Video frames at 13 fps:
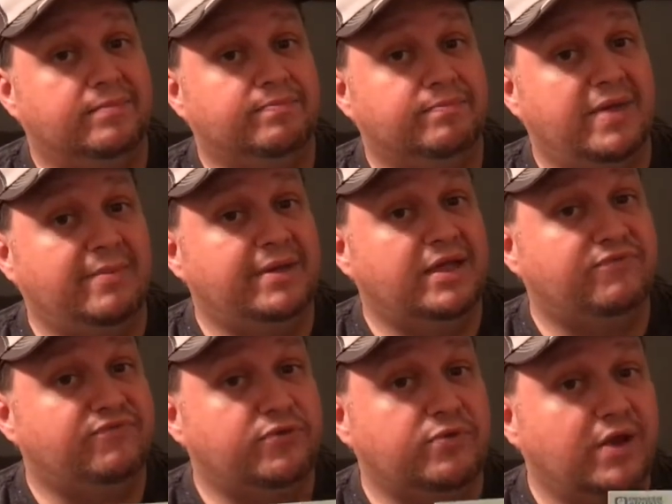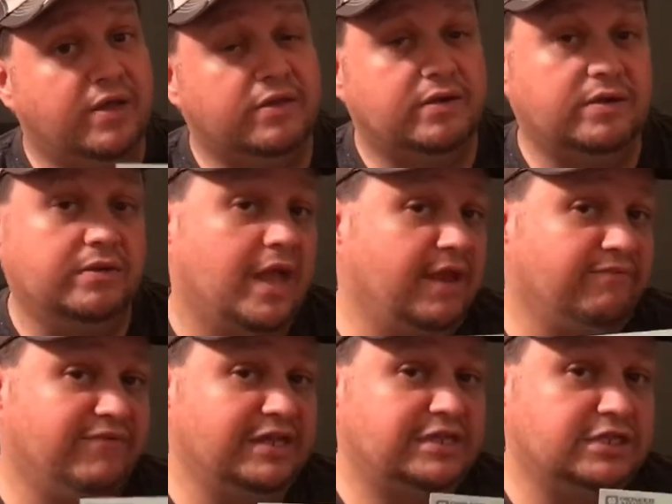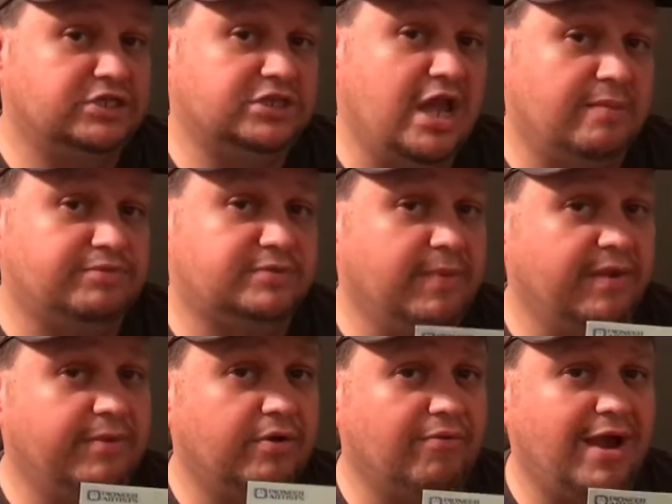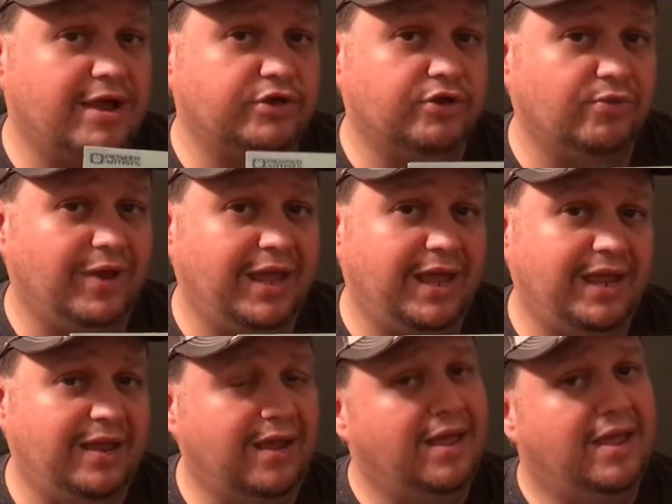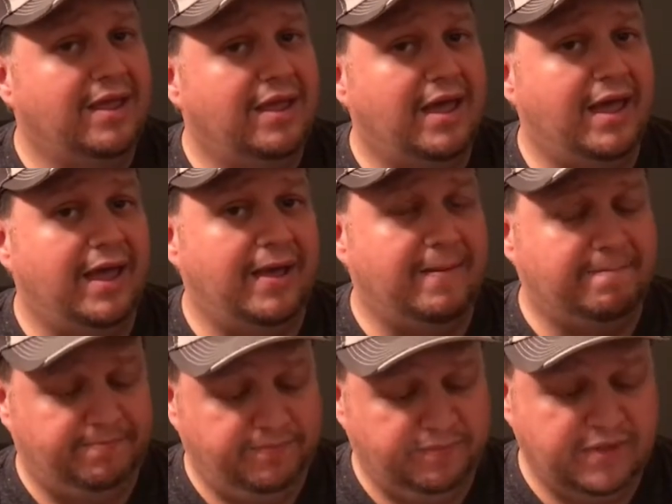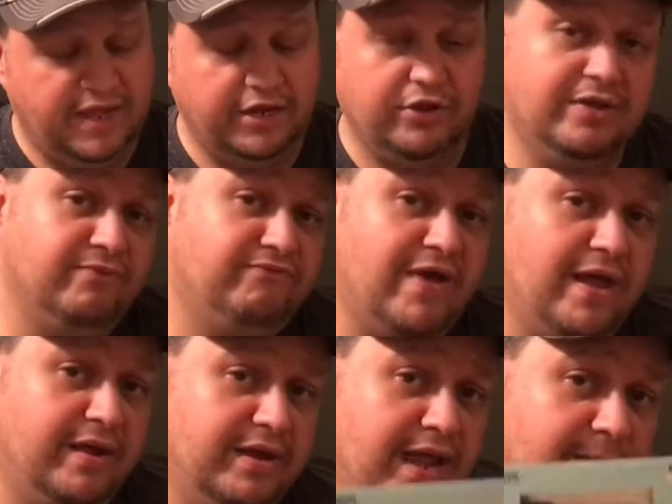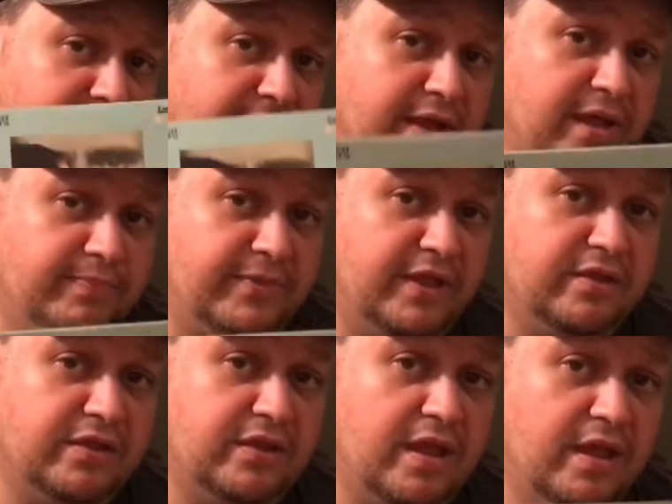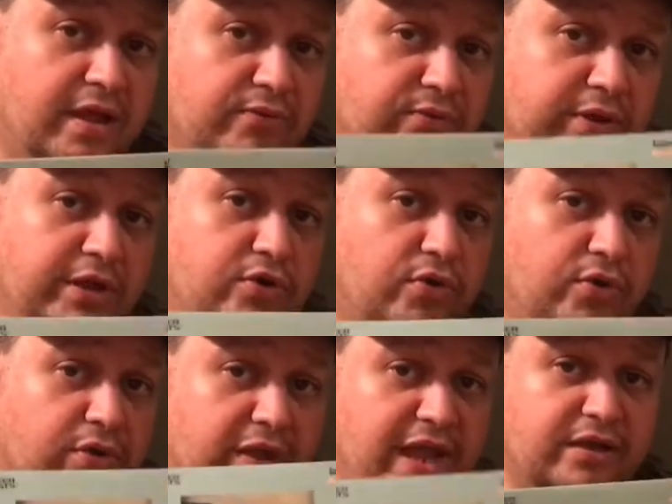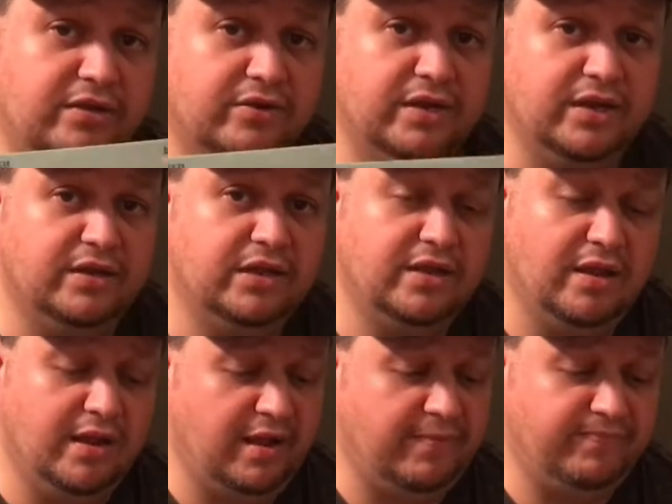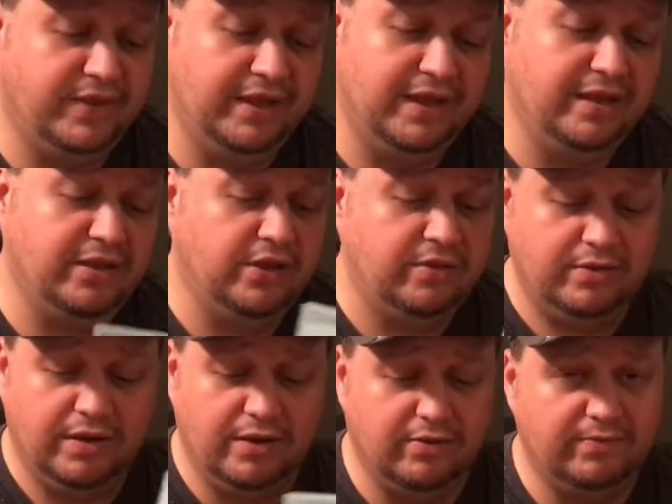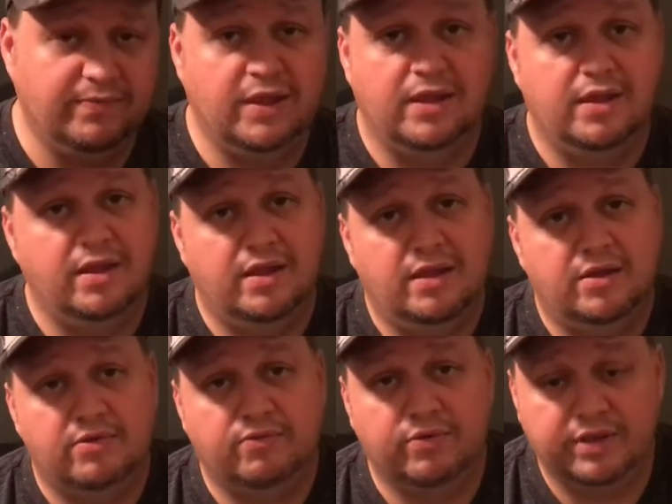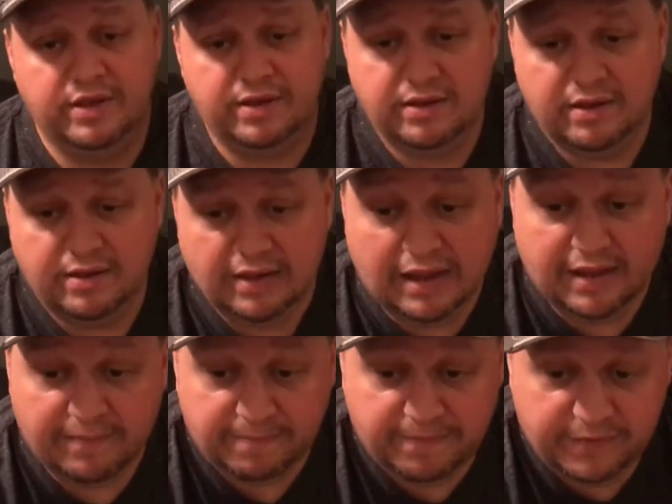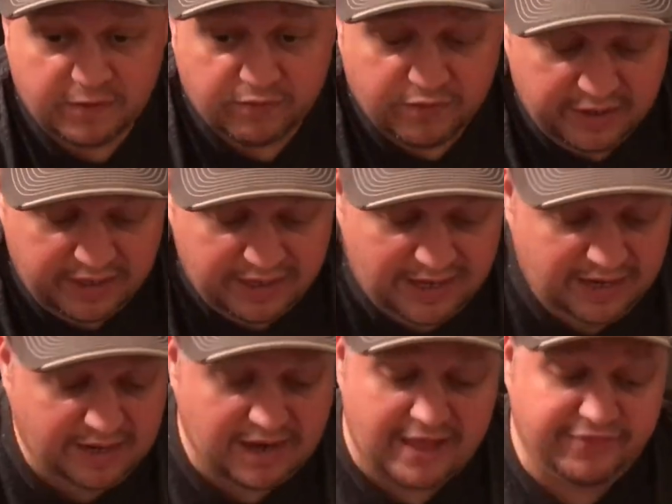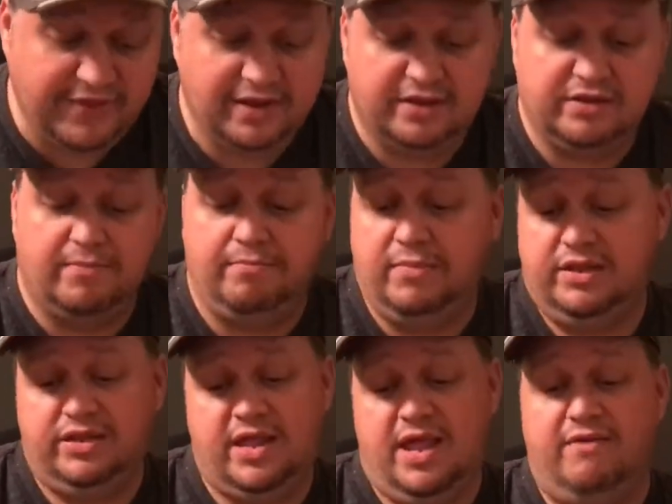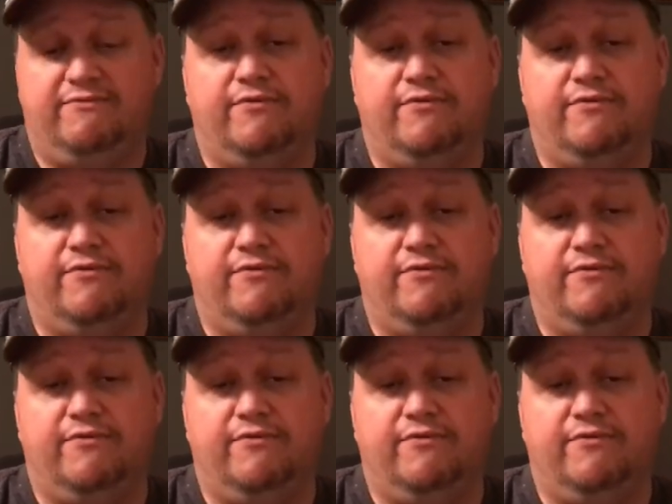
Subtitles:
Maybe a few other like vintage shops maybe around your way that you can find and pick up these really cool Laserdisc. Again, really neat. I think it's a must-have